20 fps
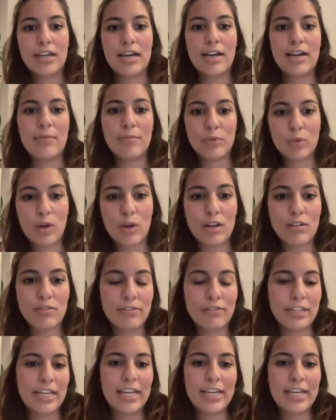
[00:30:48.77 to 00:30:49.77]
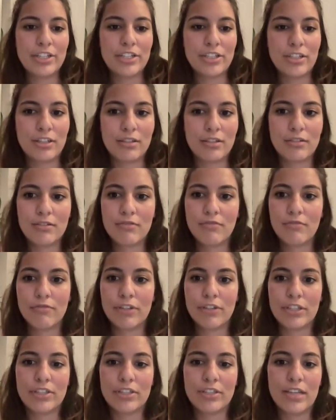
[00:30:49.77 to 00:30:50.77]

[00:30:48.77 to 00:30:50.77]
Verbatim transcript: um, qualification mm.